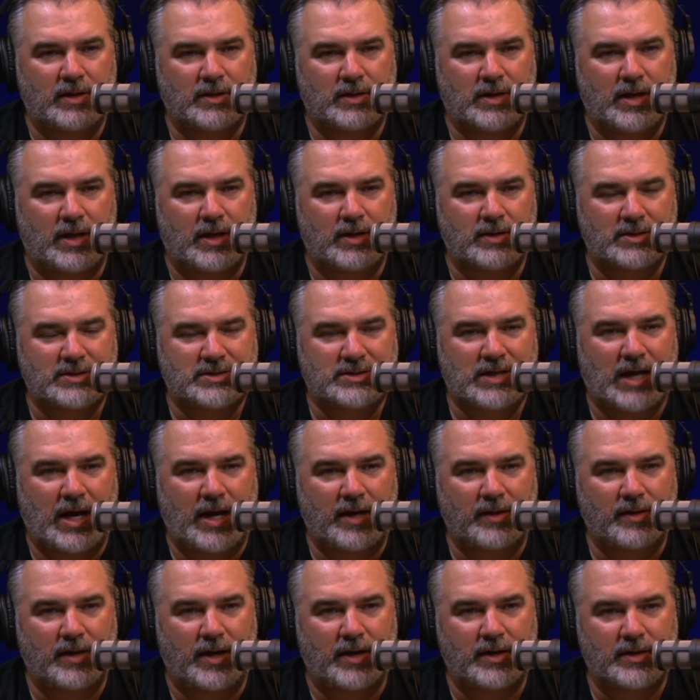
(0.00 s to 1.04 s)
kind of
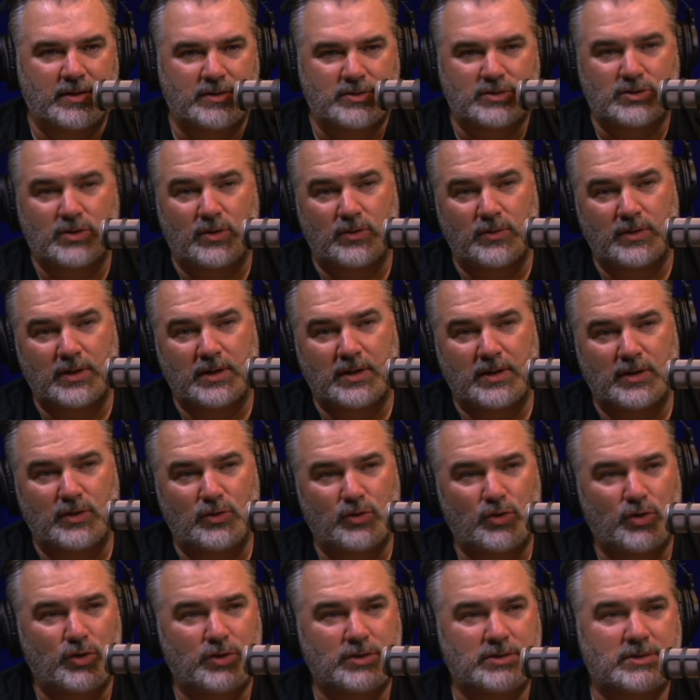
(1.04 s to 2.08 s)
skyline it so that it
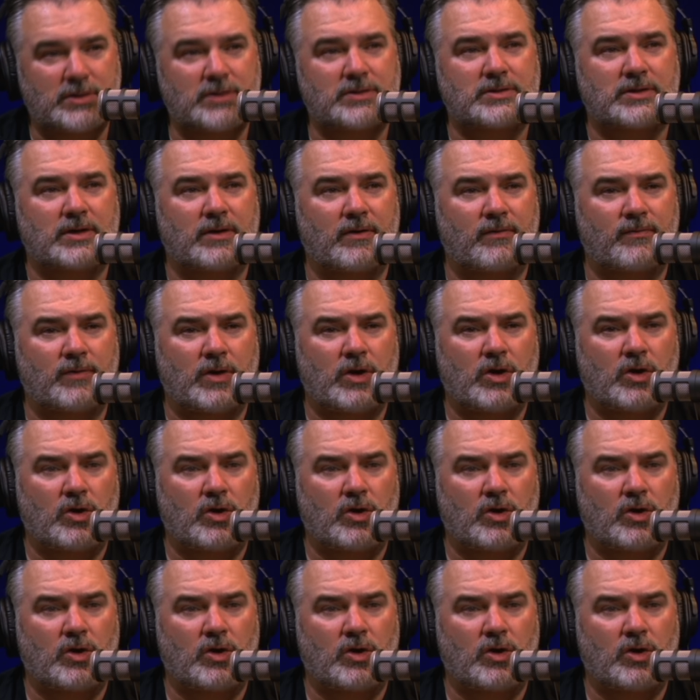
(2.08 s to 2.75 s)
looks as if